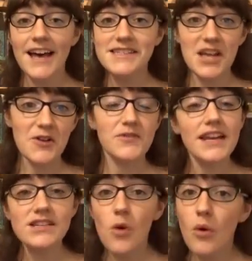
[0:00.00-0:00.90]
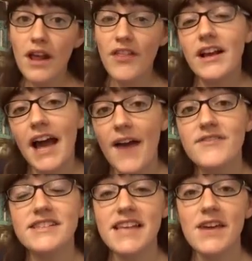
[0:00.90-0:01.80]
So that is all I think I have
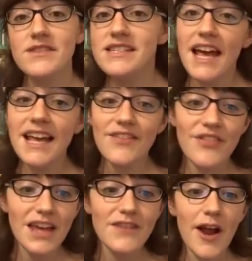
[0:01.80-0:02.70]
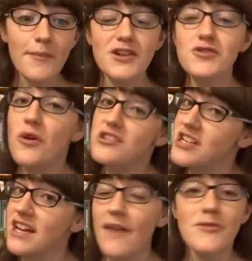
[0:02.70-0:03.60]
to say for today. Thank you very much for
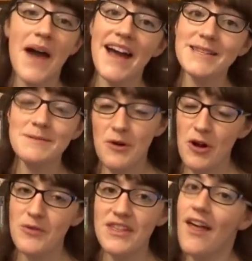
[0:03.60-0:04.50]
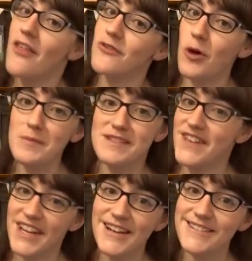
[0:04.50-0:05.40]
watching, and I'll be back tomorrow with another Vlogmas
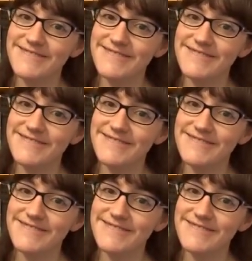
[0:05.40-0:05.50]
video.